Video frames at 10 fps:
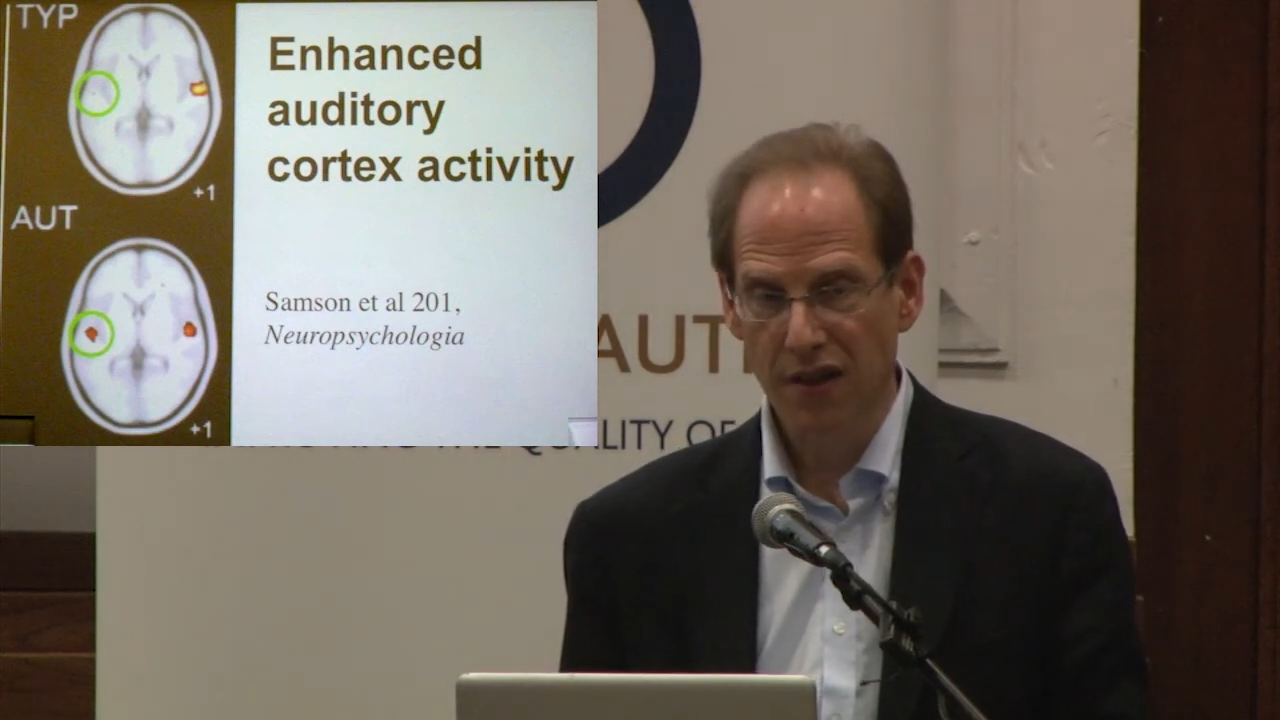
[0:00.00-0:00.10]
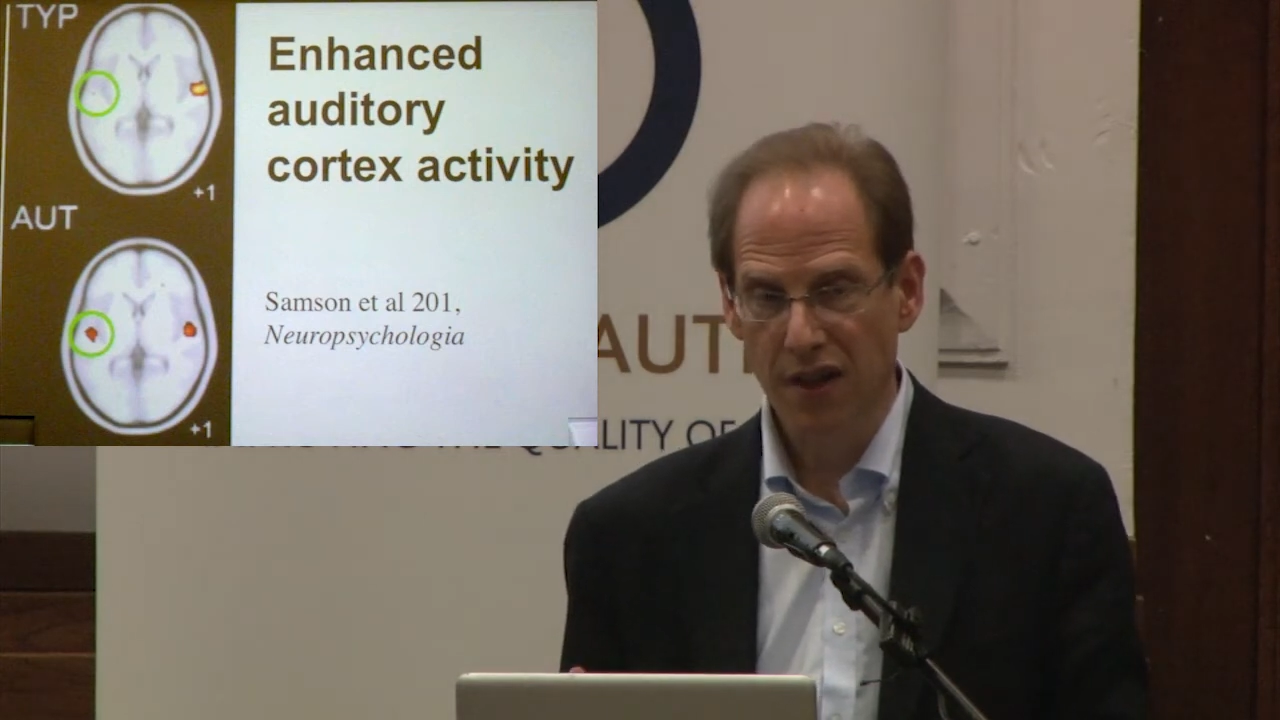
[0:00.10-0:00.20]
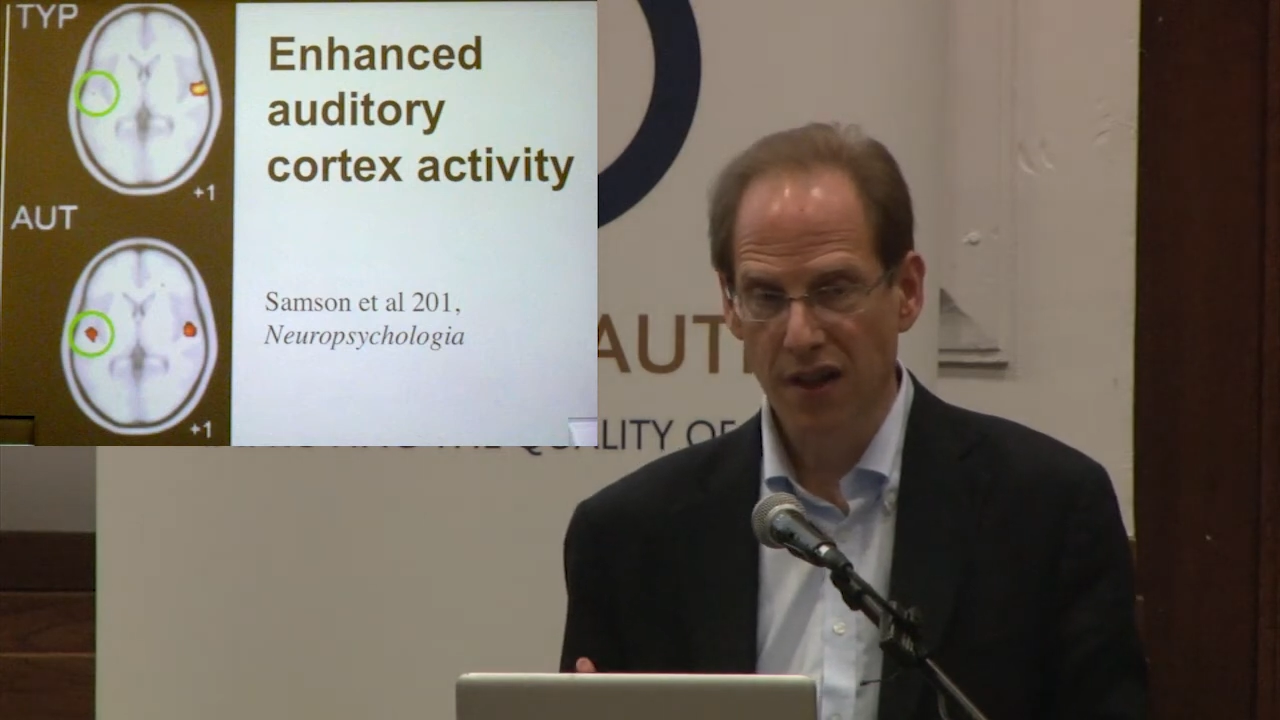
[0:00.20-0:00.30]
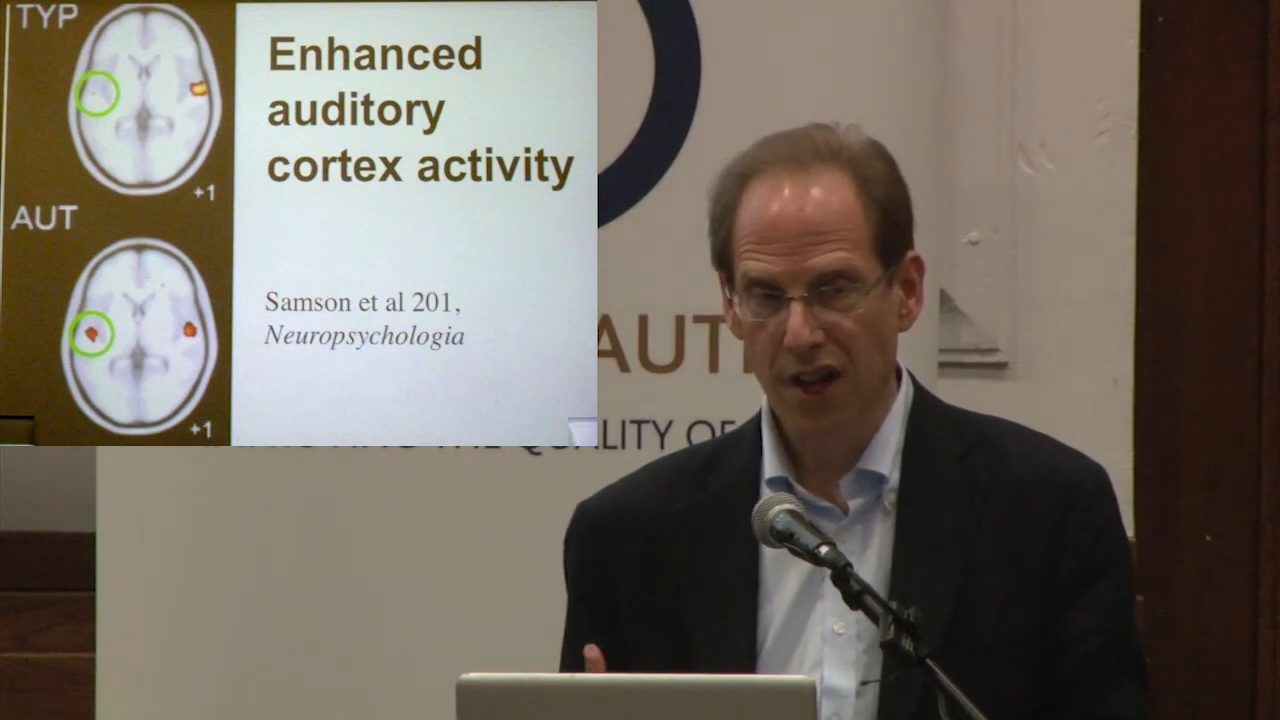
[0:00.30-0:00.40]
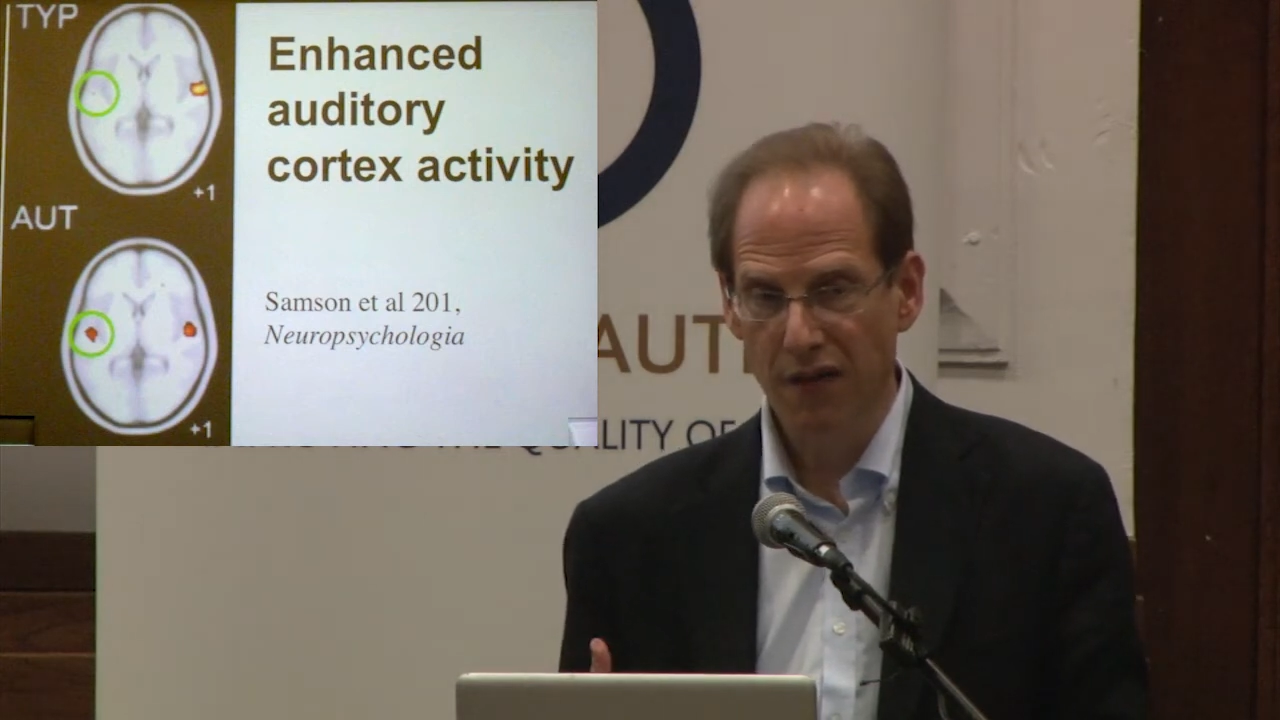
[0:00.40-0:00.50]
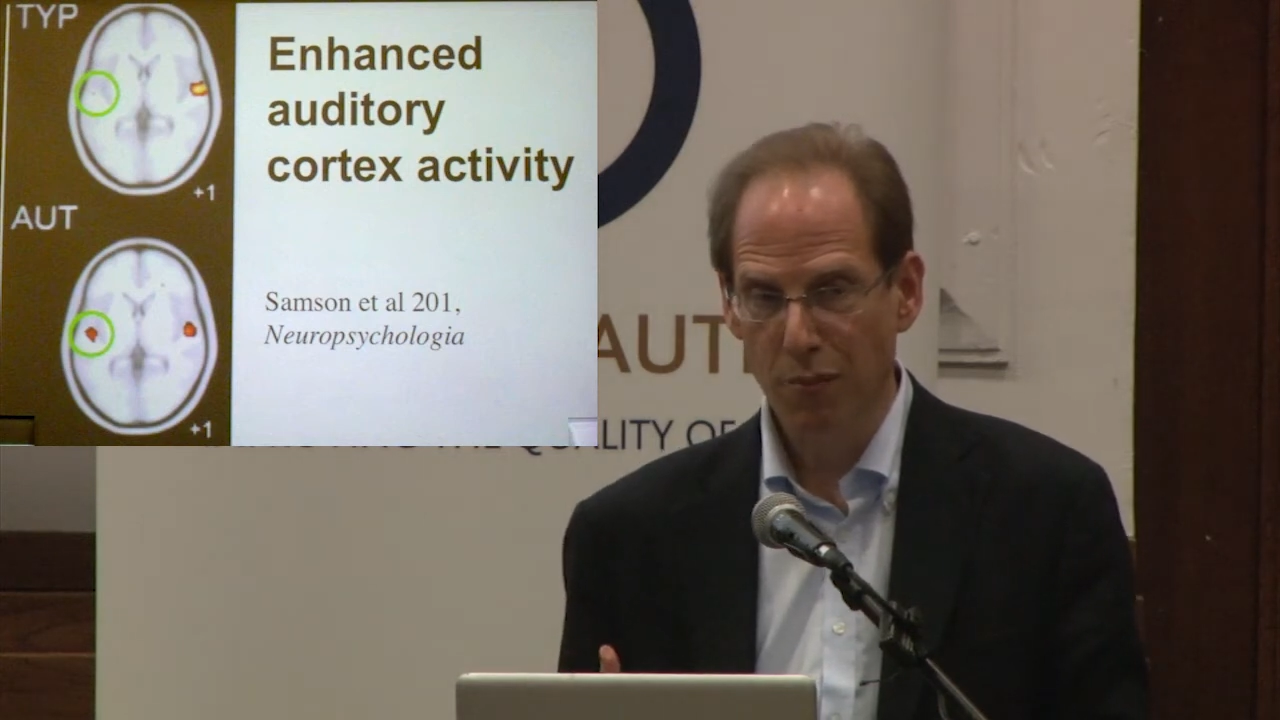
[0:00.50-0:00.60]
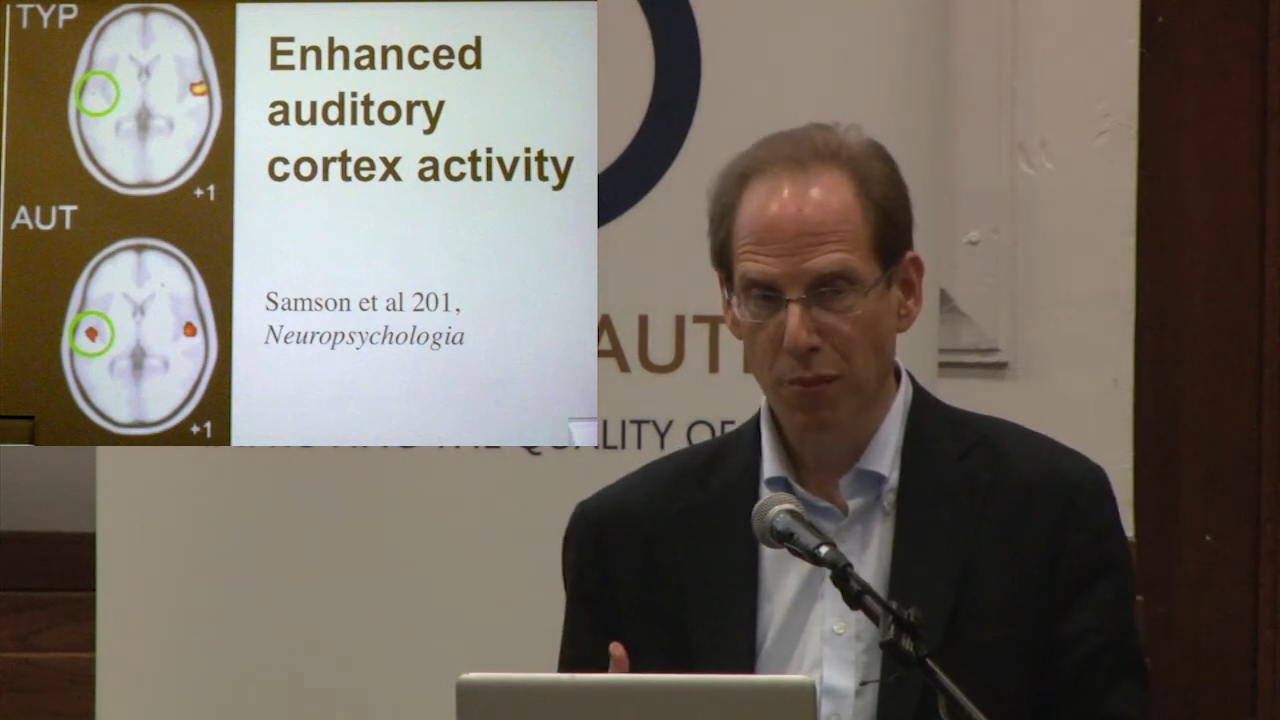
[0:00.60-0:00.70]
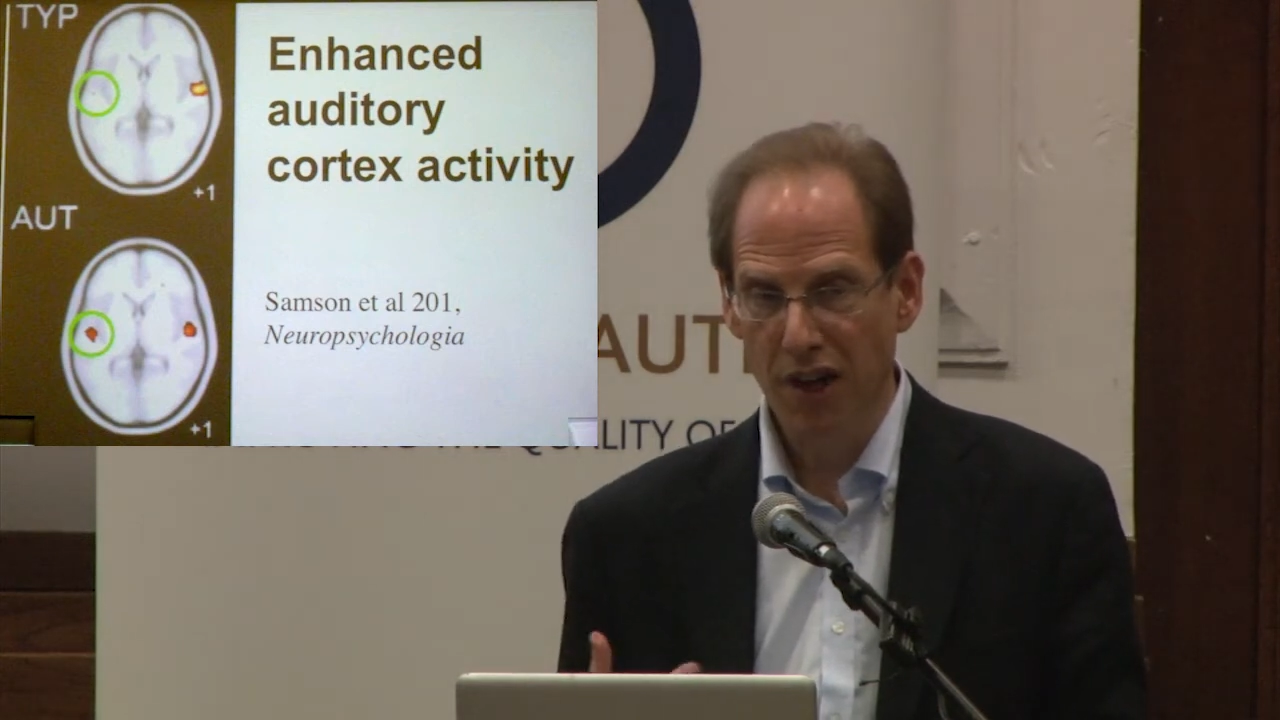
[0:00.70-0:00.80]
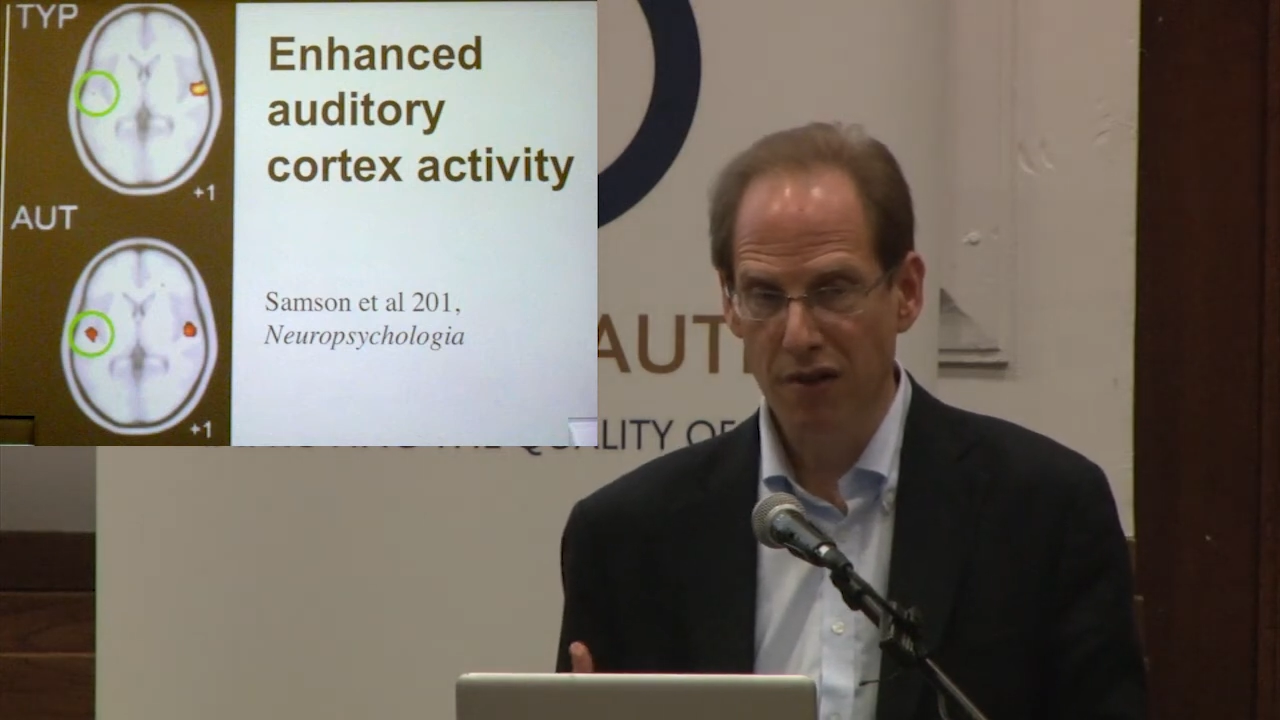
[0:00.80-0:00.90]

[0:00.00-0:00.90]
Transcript: that they have a bigger